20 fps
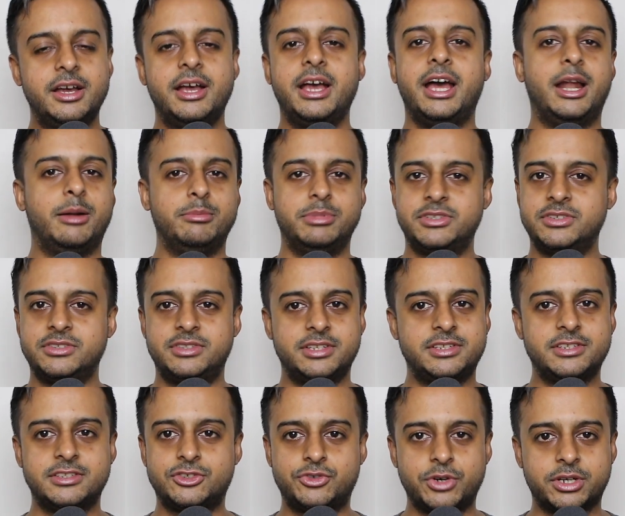And this
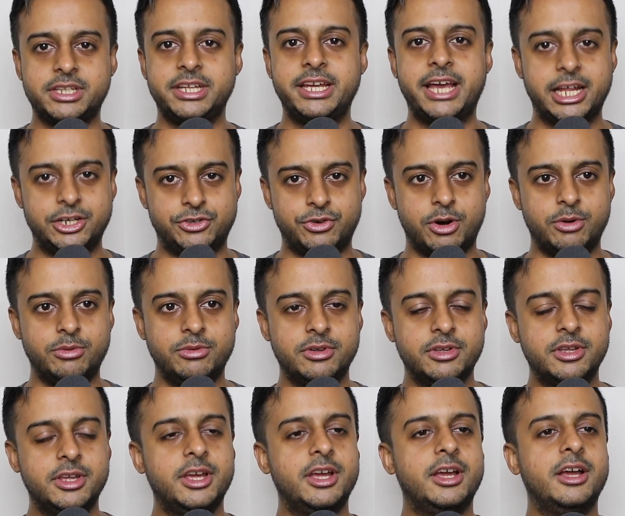is strictly hetero,
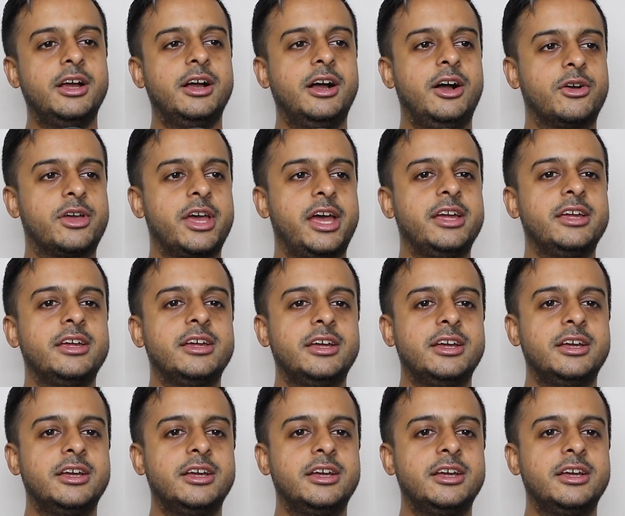okay?